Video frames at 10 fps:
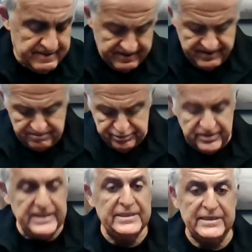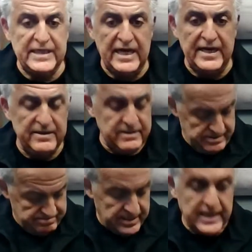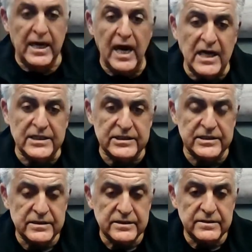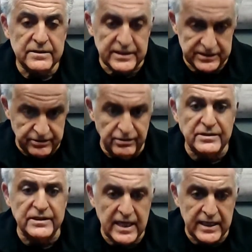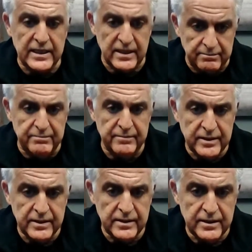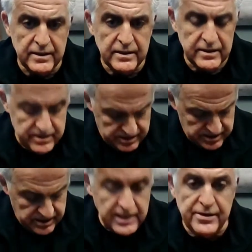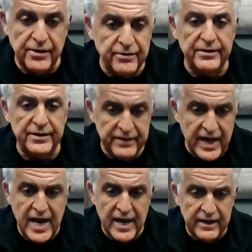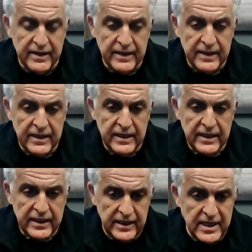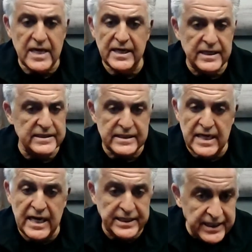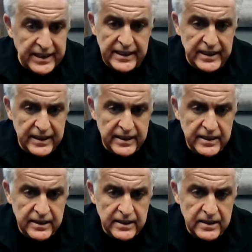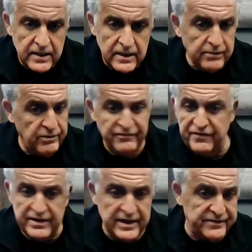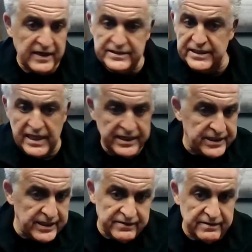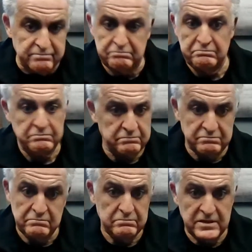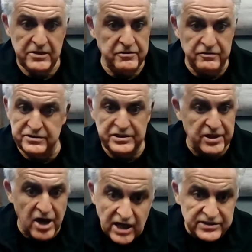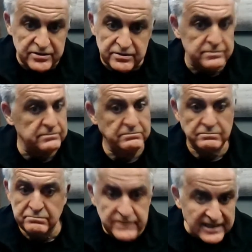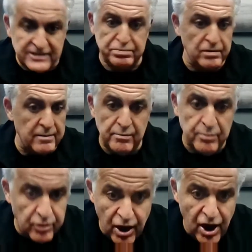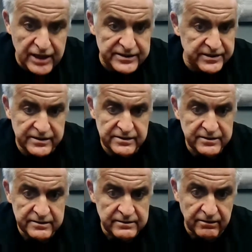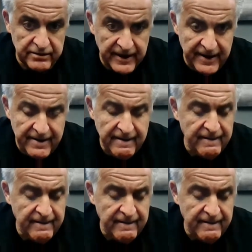The police said, my gosh, this looks like him. And not only that, he handed us an ID, and we found out that's the ID that he used at the hostel. That's probable cause. Okay?